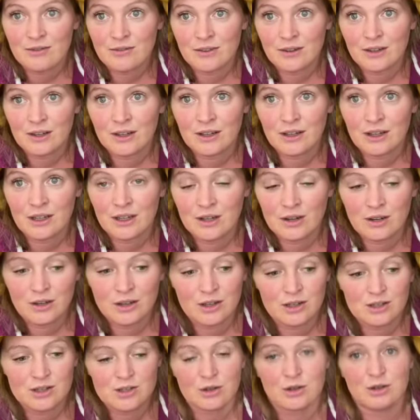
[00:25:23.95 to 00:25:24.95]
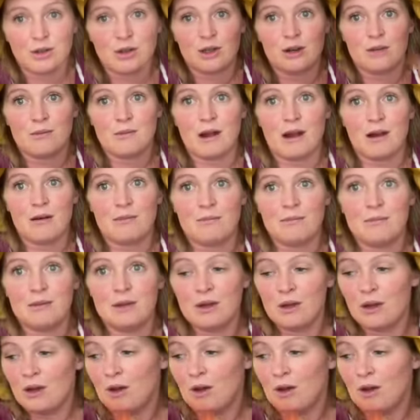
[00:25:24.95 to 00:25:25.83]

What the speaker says: for your adult, your mom